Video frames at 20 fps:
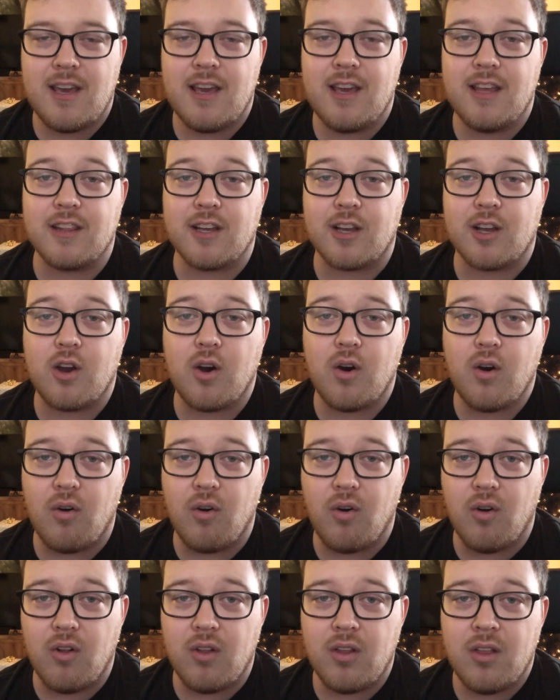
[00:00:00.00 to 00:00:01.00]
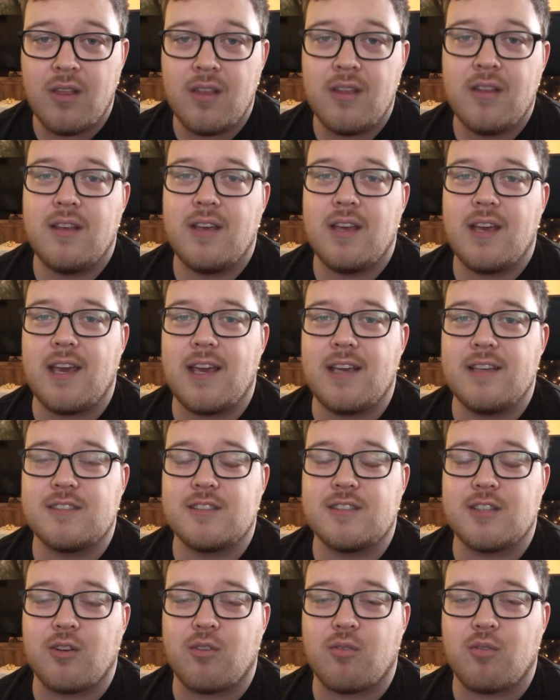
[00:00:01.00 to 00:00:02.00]
And the goal is
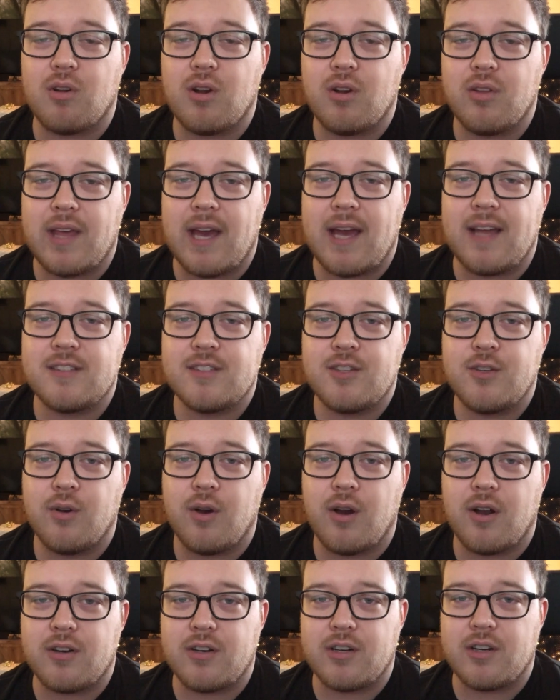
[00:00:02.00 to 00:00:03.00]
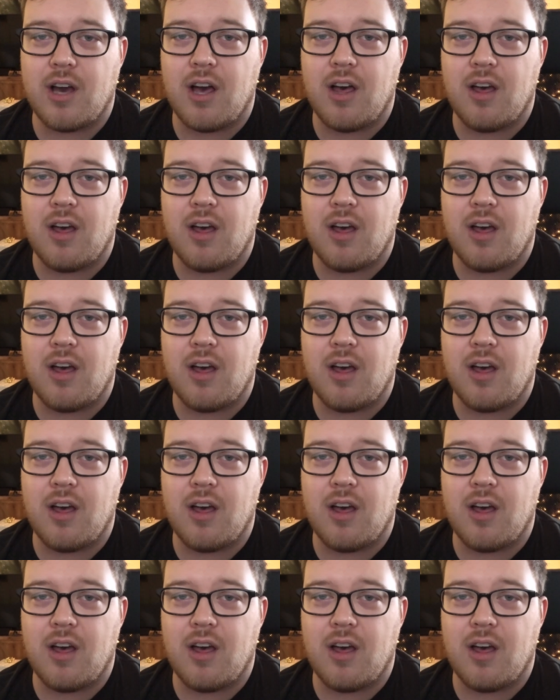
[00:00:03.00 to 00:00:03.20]
to grow that $200